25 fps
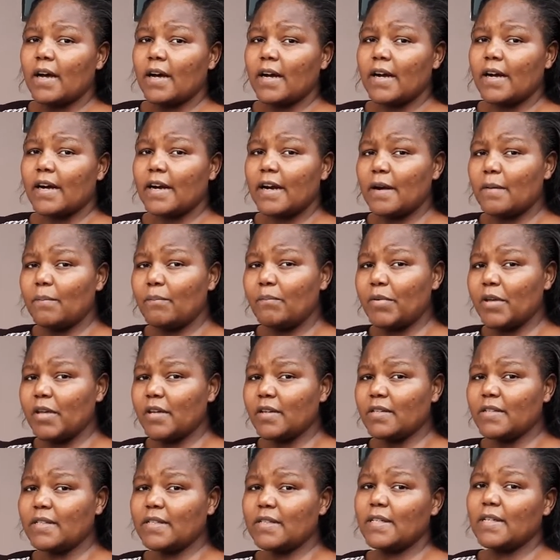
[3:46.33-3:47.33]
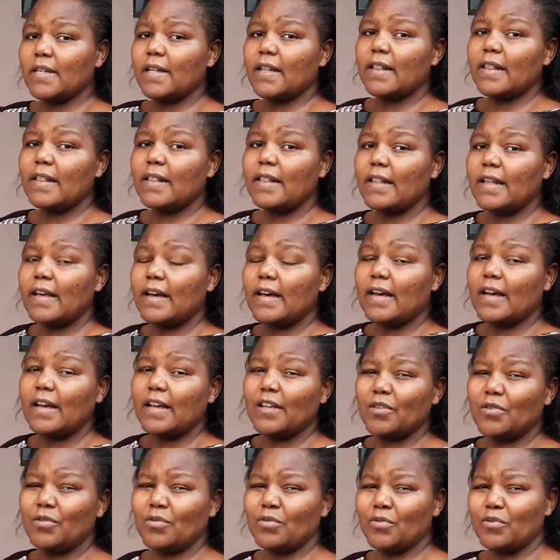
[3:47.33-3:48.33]
crampings.
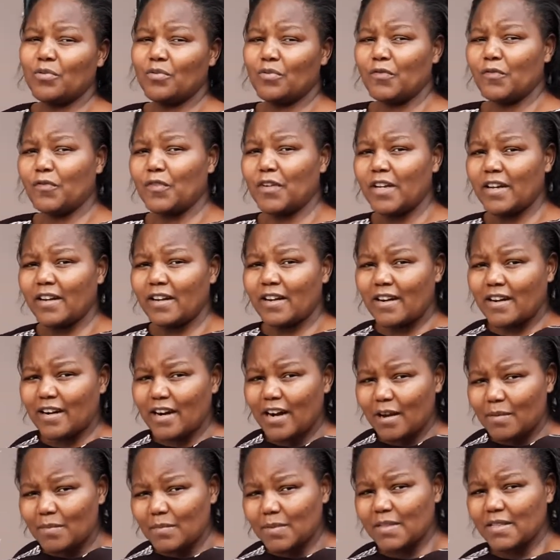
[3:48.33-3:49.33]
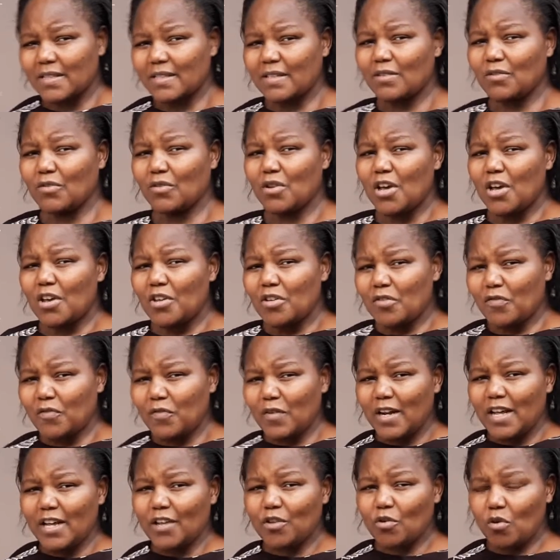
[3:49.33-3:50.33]
You feel cramps. You
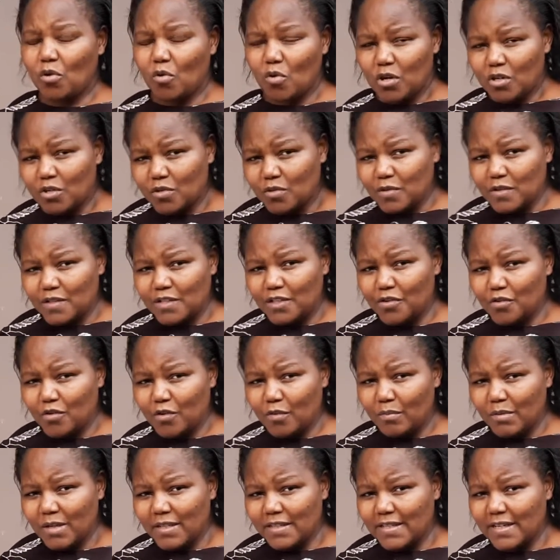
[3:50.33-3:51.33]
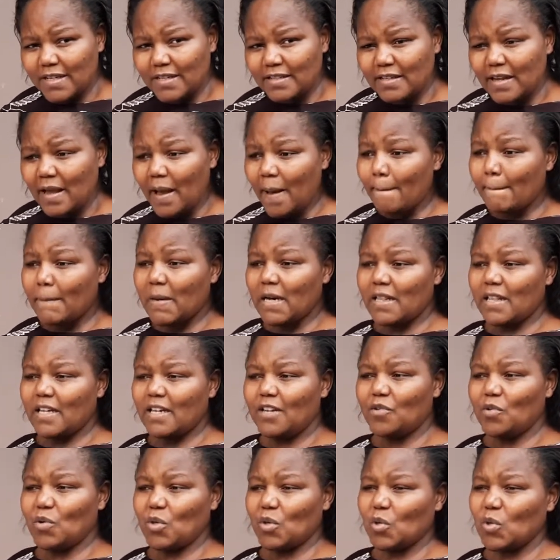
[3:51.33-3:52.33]
feel like you're going to see your menses, but
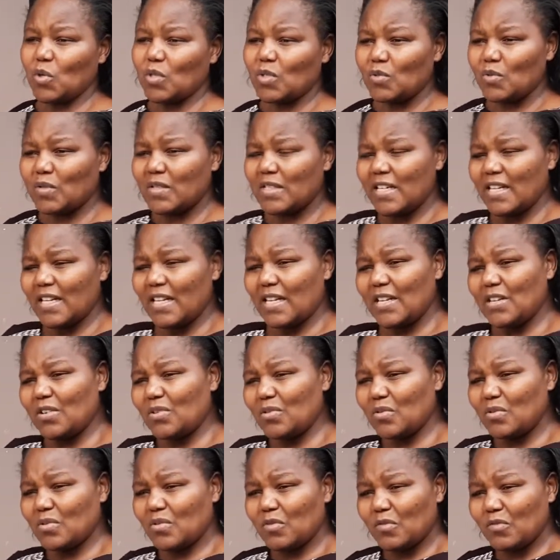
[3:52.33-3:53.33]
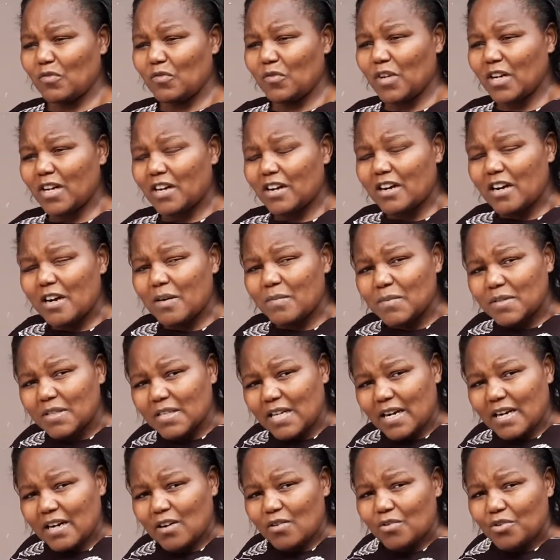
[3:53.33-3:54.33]
then you're not. You see, you feel cramps
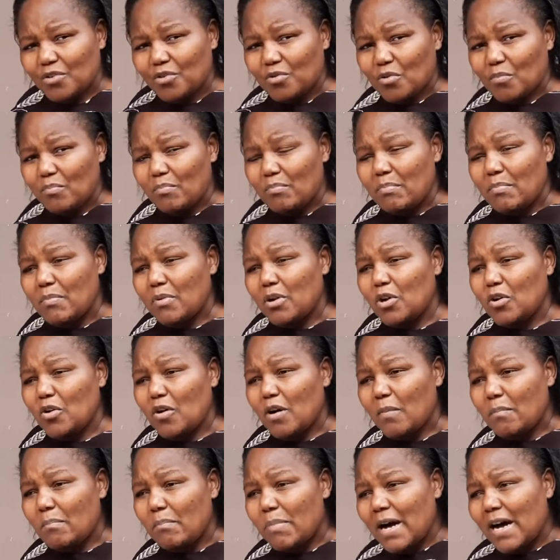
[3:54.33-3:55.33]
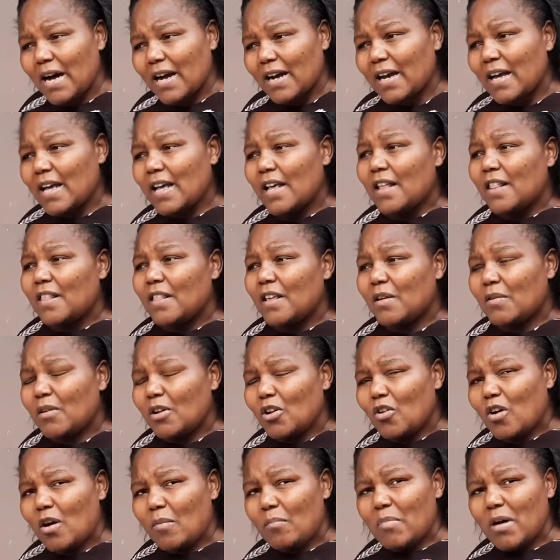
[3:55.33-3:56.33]
around your lower back, the
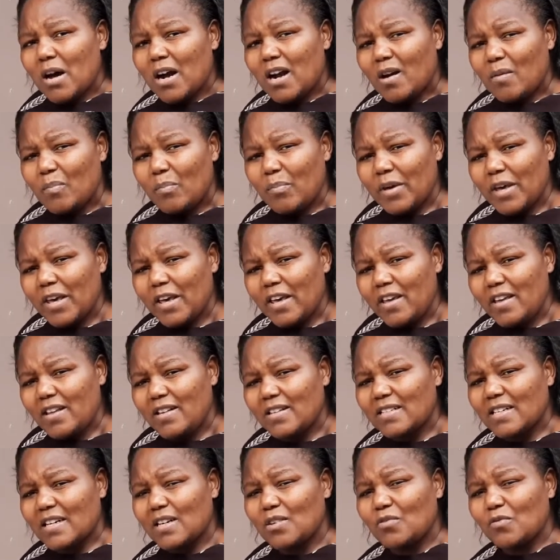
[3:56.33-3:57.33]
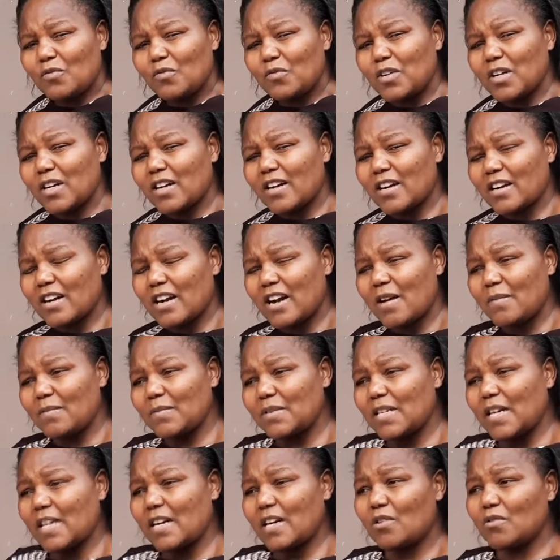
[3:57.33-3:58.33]
lower back pains, and you feel
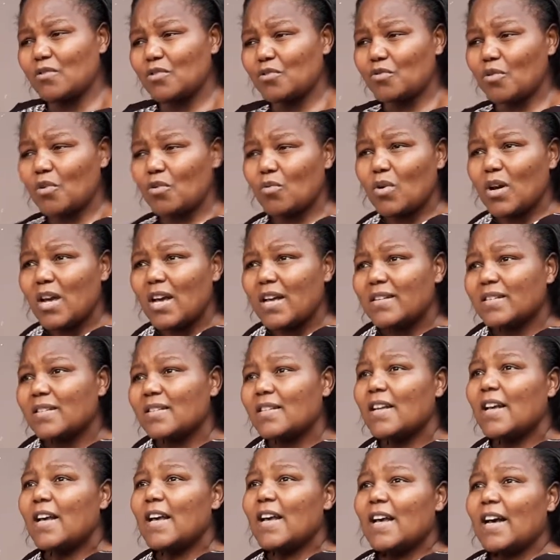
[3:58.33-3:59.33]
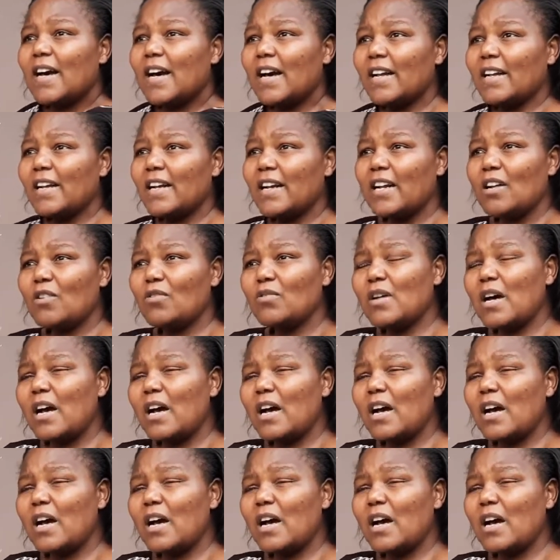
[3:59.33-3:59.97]
cramps around your waist and around